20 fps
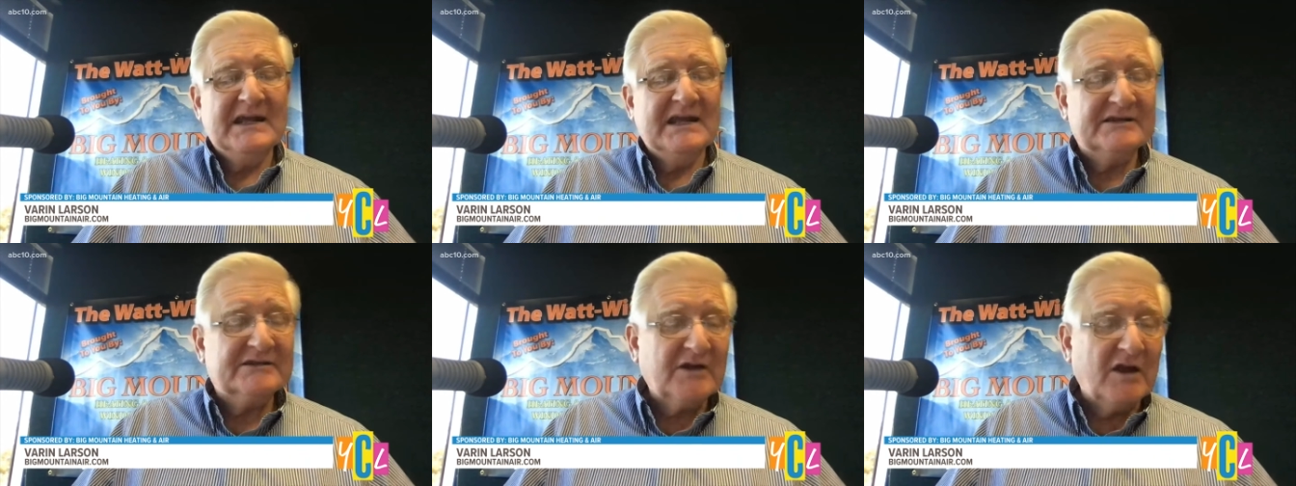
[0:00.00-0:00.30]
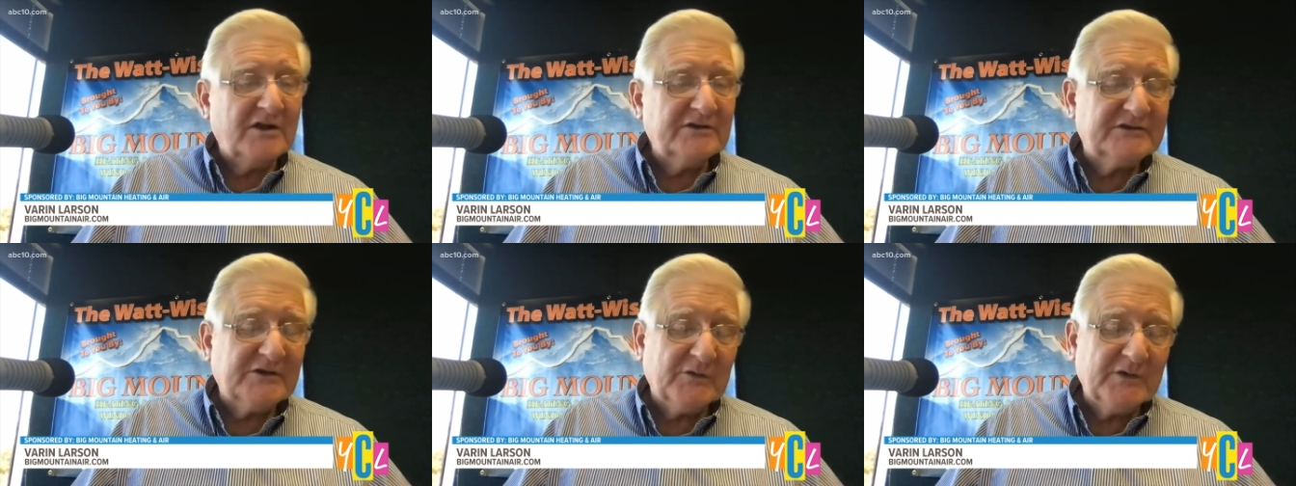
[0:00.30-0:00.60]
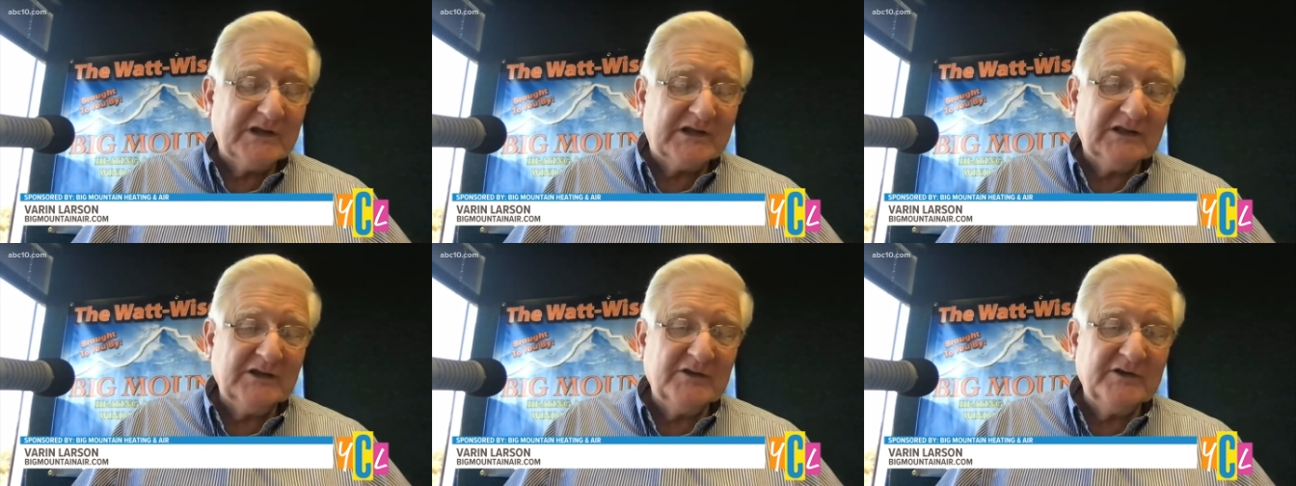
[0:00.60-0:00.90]
it's
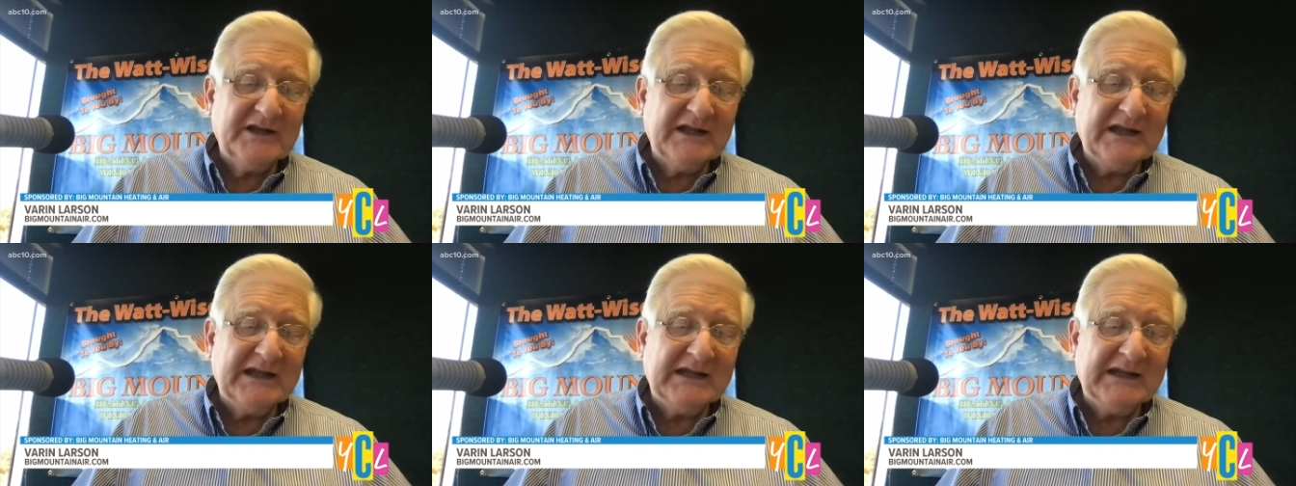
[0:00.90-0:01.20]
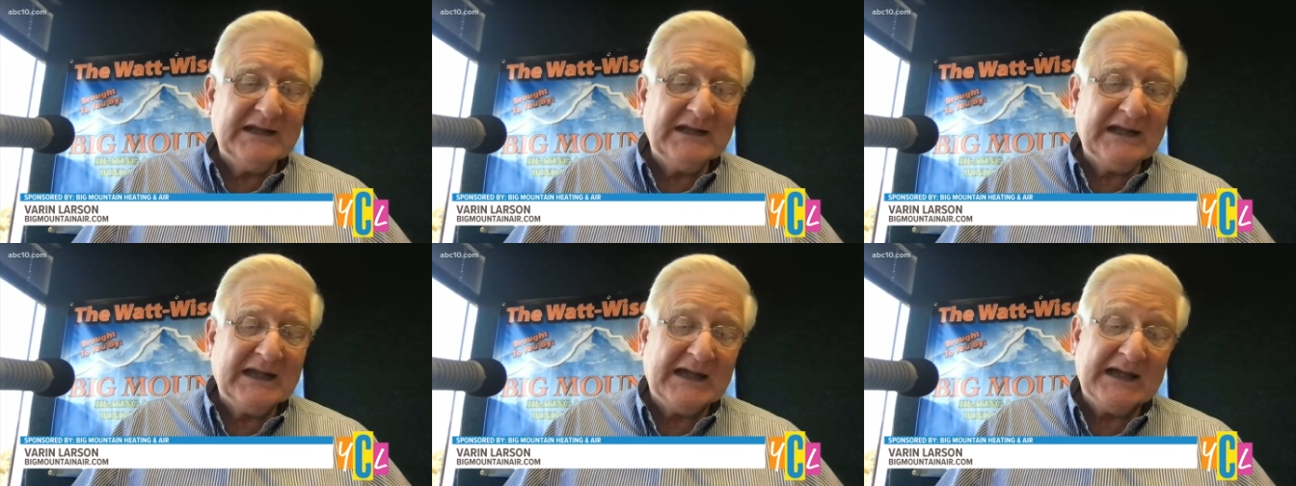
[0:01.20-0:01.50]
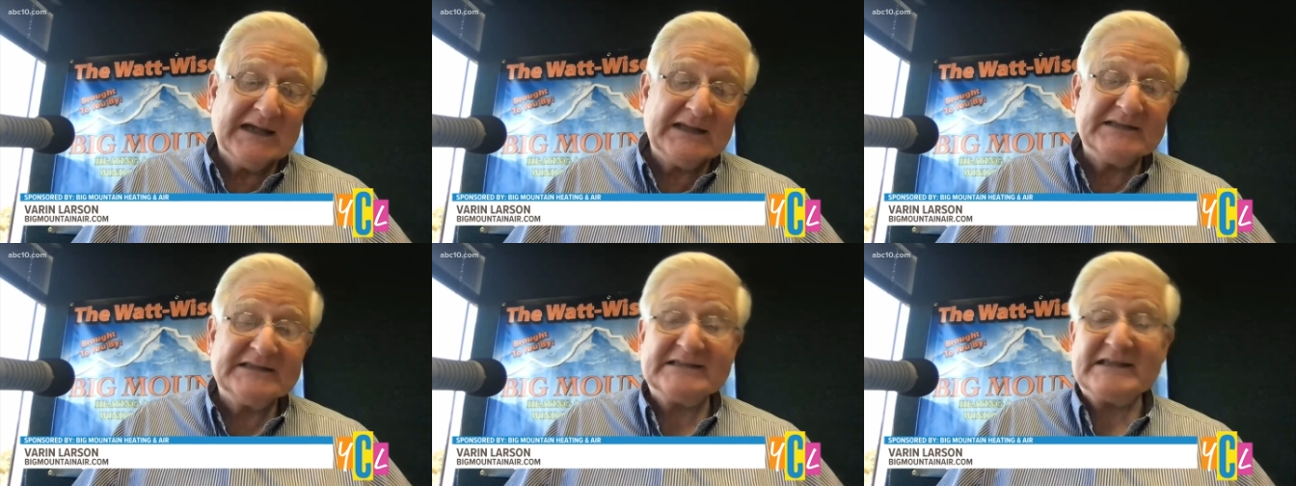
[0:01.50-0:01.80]
also including
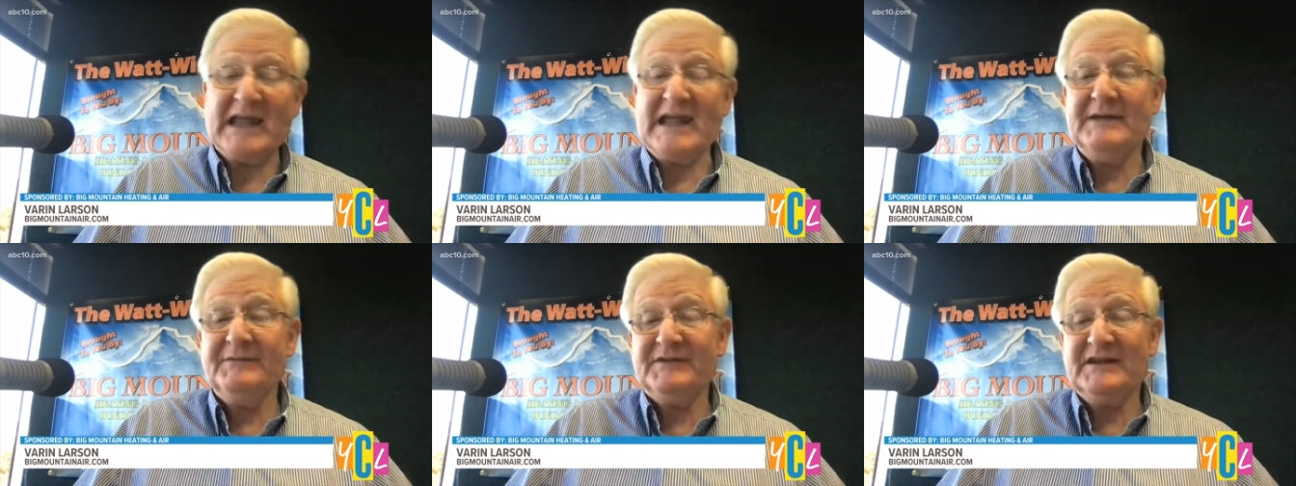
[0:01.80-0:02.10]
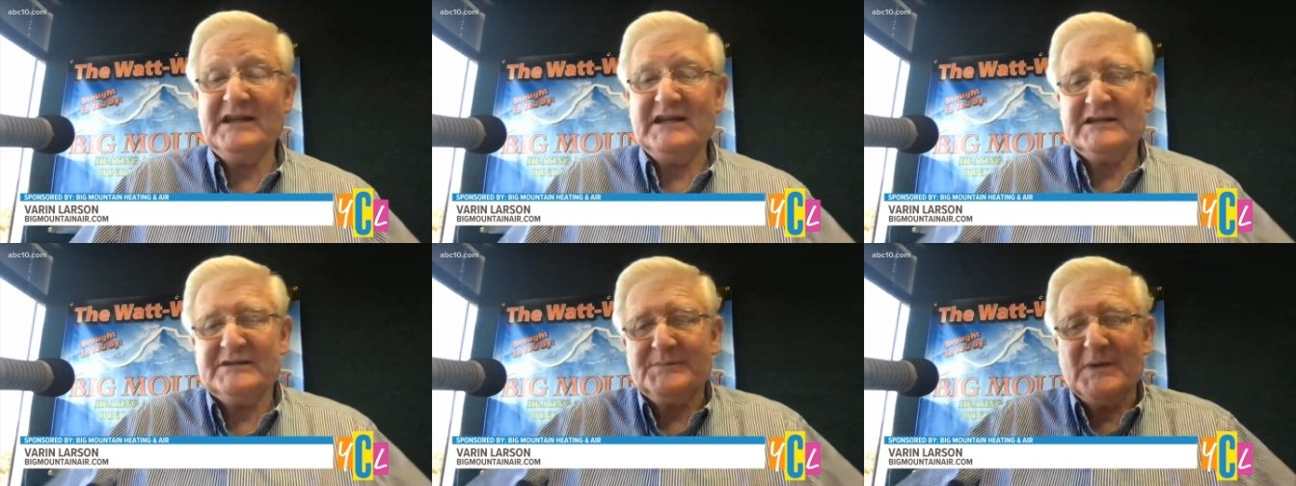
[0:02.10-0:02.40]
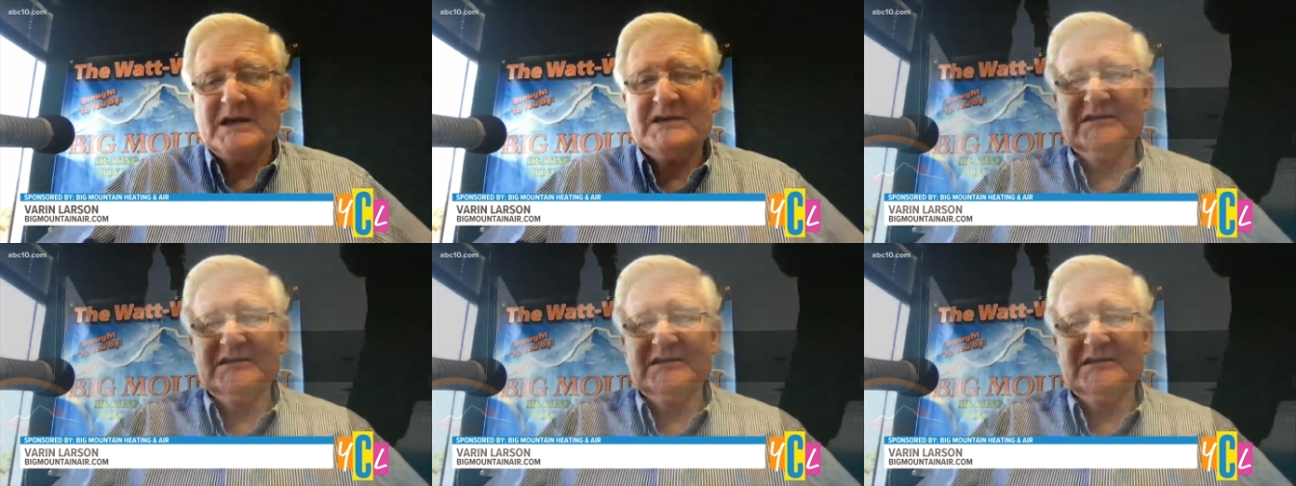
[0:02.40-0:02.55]
uh, safety,